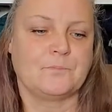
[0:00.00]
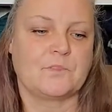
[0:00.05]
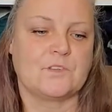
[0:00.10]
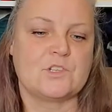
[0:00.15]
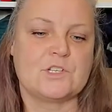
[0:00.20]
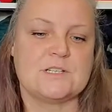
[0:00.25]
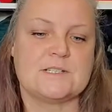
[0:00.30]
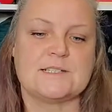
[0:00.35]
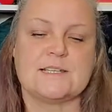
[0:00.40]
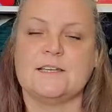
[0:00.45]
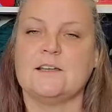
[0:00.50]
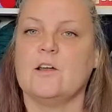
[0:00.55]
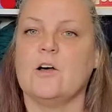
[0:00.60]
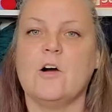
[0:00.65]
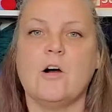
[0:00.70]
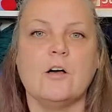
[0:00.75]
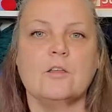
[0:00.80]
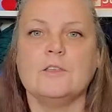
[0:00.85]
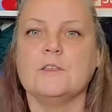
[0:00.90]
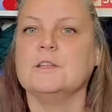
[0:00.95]
she's in
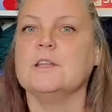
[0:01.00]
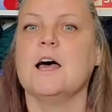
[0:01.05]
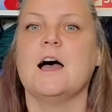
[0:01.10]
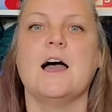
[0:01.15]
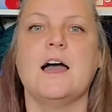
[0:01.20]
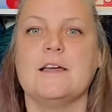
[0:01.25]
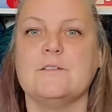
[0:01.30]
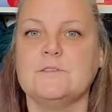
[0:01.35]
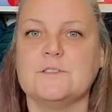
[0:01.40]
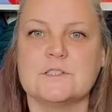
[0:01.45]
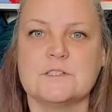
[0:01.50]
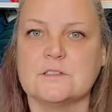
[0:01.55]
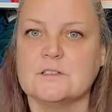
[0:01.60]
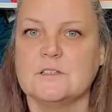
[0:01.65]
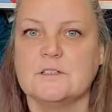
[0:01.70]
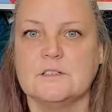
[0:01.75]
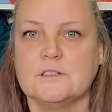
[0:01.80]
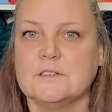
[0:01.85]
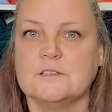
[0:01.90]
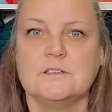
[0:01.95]
all the lives.
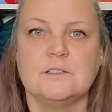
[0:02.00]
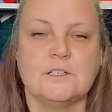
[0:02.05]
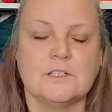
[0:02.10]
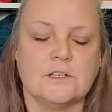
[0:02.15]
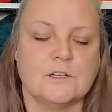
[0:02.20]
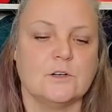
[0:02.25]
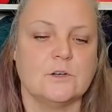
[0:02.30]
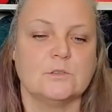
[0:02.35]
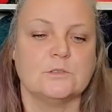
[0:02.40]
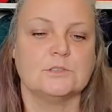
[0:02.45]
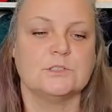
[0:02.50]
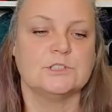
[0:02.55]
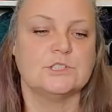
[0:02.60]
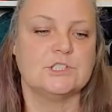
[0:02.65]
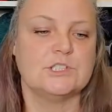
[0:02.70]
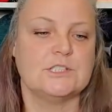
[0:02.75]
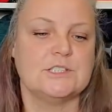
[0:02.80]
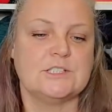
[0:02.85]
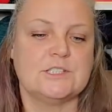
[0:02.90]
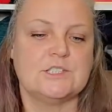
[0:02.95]
You know,
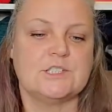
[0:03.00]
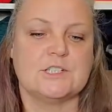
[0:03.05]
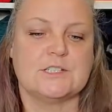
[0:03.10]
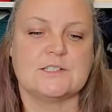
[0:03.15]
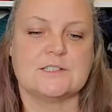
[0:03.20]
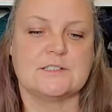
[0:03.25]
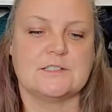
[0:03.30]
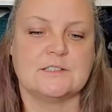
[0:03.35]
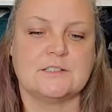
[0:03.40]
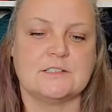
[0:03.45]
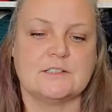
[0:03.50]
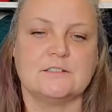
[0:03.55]
she's just,